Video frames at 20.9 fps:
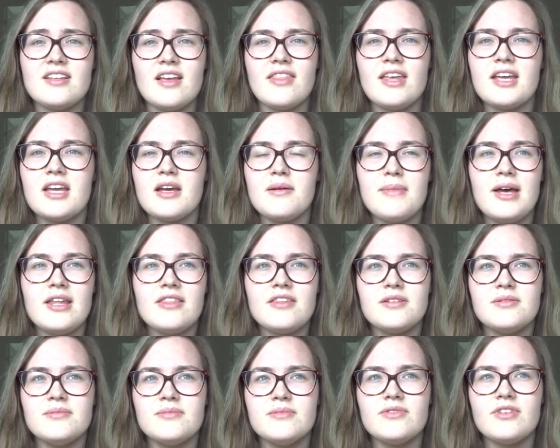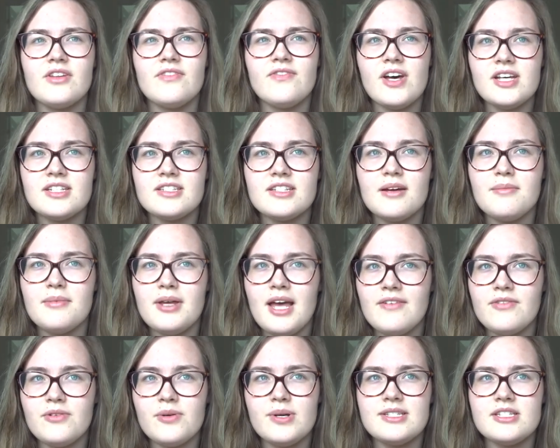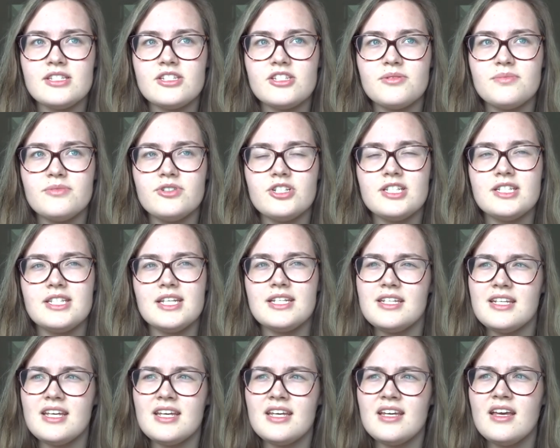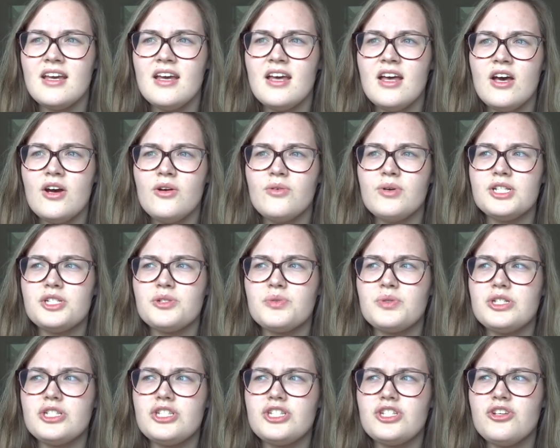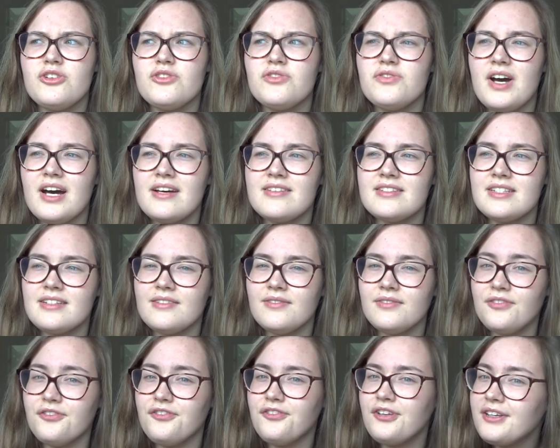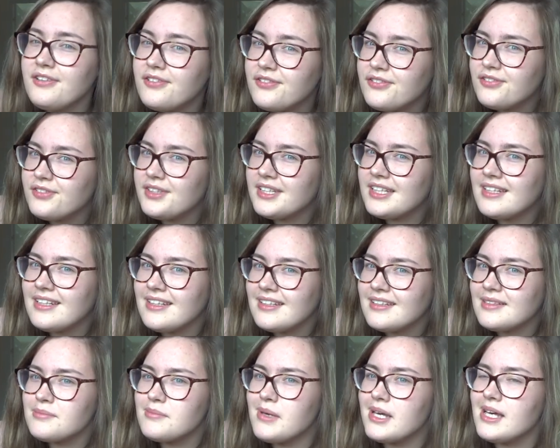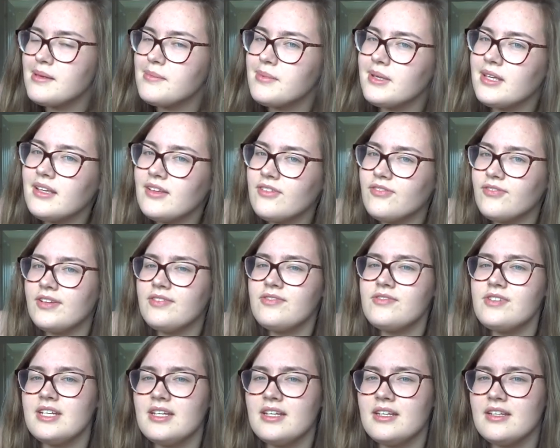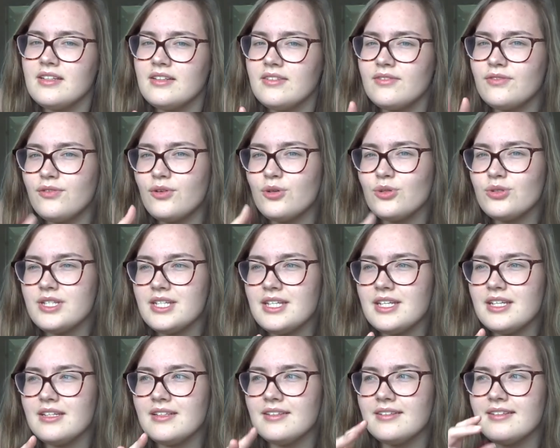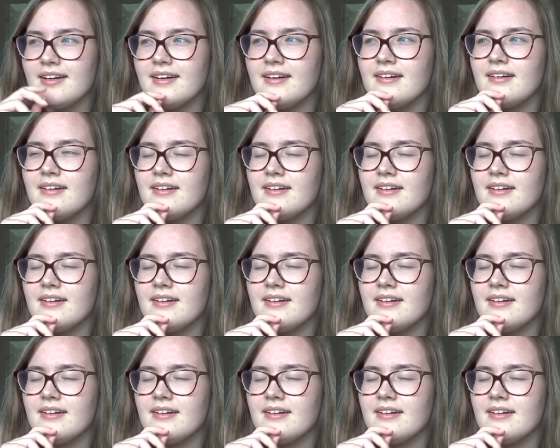I think I met them the first time I ever went to Summer in the City, which was 2015 maybe, 15, 14, I